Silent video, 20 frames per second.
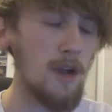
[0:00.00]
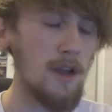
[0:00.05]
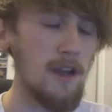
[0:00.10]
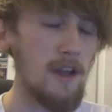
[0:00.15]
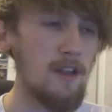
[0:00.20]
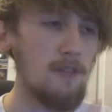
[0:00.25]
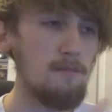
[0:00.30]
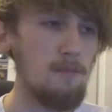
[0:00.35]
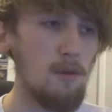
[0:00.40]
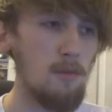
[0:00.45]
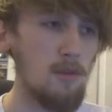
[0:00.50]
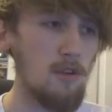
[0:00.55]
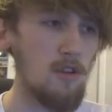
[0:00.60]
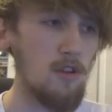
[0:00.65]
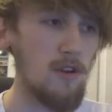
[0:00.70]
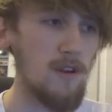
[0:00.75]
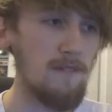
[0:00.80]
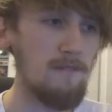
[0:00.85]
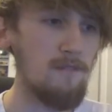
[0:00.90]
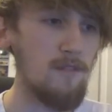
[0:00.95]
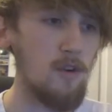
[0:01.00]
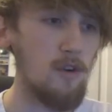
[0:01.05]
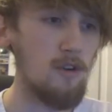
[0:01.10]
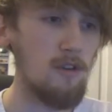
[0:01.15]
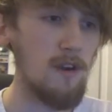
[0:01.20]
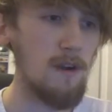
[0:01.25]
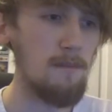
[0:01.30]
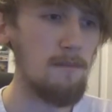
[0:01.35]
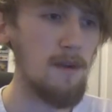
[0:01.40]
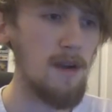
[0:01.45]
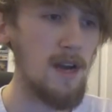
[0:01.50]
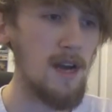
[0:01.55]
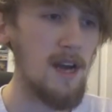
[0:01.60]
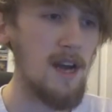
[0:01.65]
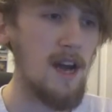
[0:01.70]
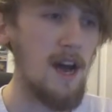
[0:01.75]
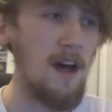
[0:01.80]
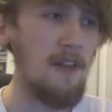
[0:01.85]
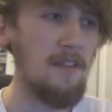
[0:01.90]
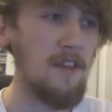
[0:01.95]
his mom was looking for him.
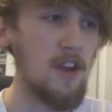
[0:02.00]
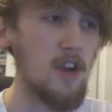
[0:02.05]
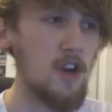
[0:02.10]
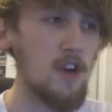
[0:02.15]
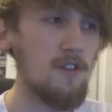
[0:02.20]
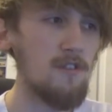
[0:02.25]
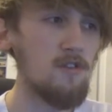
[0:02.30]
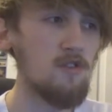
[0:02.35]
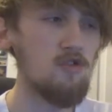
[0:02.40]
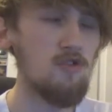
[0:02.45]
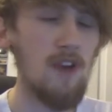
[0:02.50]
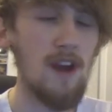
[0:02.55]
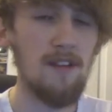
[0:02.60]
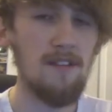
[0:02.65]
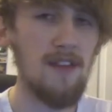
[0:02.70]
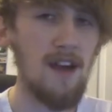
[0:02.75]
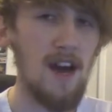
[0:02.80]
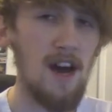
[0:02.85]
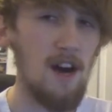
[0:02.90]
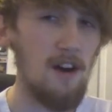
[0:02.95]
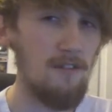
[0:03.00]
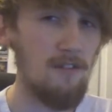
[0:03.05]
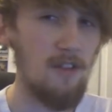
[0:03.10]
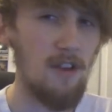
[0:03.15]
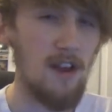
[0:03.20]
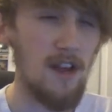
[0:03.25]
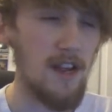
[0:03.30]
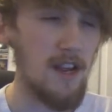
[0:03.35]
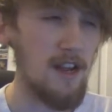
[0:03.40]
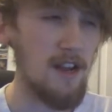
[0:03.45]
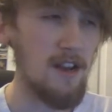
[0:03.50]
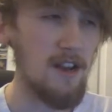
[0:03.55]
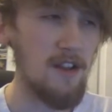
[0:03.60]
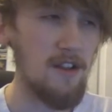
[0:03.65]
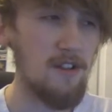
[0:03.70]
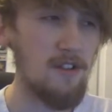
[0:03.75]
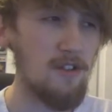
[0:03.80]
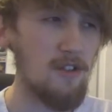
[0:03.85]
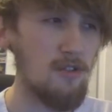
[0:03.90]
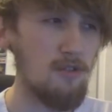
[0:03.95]
And they could have dragged that out for, like, at
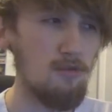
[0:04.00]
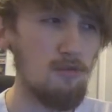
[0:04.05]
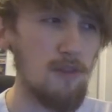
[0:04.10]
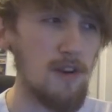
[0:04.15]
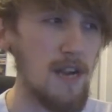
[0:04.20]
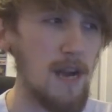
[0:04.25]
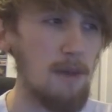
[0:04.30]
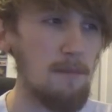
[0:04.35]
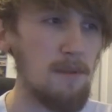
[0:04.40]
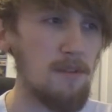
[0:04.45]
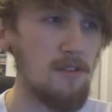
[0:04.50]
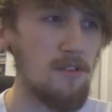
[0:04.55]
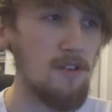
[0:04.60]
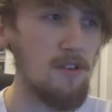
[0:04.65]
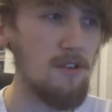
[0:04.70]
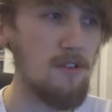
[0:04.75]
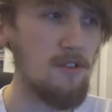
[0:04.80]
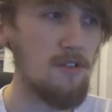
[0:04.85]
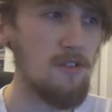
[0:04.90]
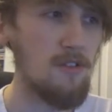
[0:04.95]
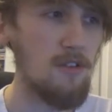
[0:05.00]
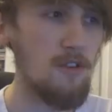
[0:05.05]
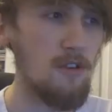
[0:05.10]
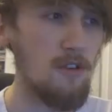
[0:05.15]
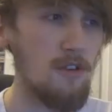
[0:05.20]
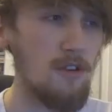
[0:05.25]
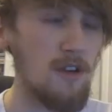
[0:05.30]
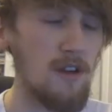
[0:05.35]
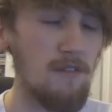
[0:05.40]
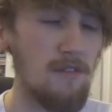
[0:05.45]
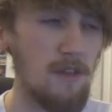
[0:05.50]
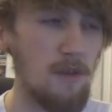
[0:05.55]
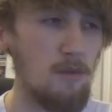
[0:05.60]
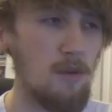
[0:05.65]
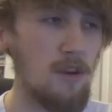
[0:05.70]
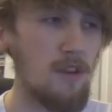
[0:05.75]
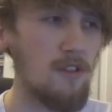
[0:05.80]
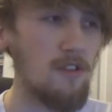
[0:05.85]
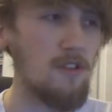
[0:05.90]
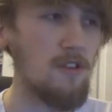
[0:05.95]
least 3 episodes. Or if they
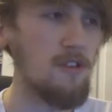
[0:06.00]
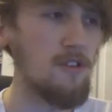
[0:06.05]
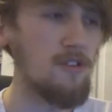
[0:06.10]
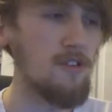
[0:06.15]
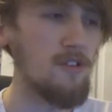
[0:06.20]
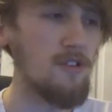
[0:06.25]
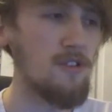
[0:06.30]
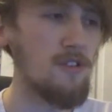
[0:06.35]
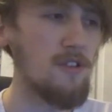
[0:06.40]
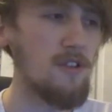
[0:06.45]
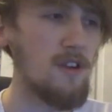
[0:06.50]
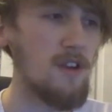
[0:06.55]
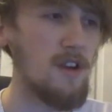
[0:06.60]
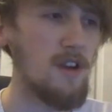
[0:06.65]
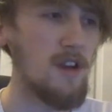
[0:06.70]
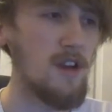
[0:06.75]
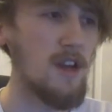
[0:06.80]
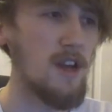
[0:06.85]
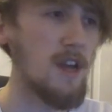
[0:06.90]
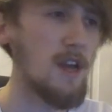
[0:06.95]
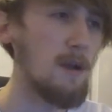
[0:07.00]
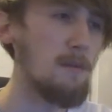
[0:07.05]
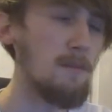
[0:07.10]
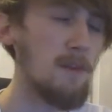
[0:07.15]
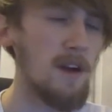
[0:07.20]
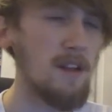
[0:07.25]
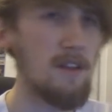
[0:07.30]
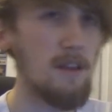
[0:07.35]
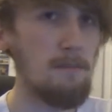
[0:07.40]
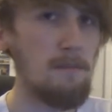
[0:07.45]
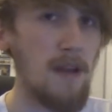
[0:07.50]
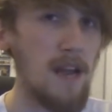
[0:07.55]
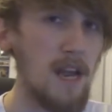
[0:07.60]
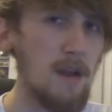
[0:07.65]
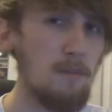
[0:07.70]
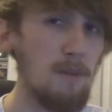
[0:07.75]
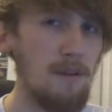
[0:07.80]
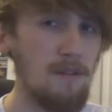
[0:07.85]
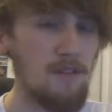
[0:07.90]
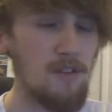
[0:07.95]
wanted to, just him, like,
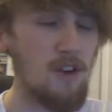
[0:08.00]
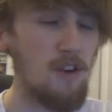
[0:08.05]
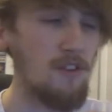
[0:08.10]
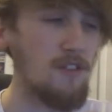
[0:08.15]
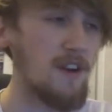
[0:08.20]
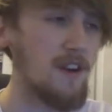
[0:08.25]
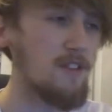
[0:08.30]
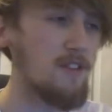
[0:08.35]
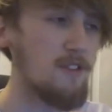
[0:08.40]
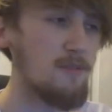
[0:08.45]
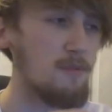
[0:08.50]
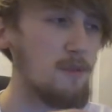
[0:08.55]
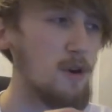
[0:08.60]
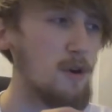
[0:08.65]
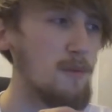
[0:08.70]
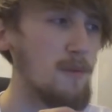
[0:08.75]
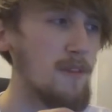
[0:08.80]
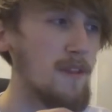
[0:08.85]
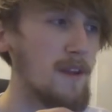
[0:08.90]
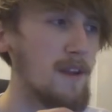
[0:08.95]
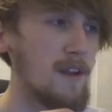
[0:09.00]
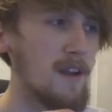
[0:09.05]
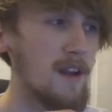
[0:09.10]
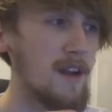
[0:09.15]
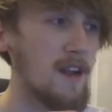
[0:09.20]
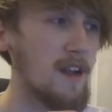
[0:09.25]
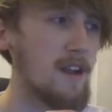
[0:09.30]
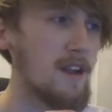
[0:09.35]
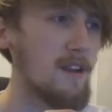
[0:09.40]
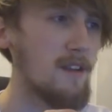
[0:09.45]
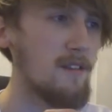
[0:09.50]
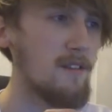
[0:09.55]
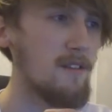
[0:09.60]
debating whether to contact his mom. And then, like,